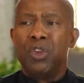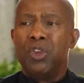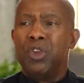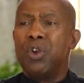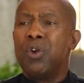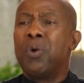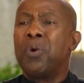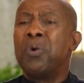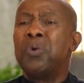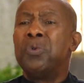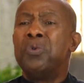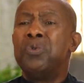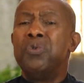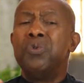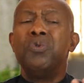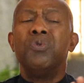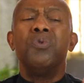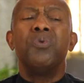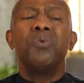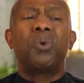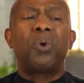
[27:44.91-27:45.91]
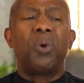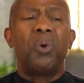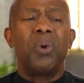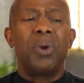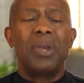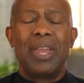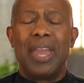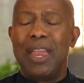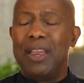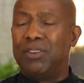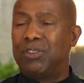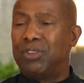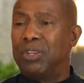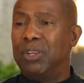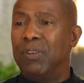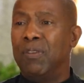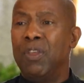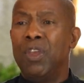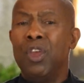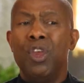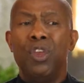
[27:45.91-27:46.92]
You're a new
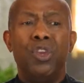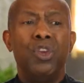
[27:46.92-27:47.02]
creation.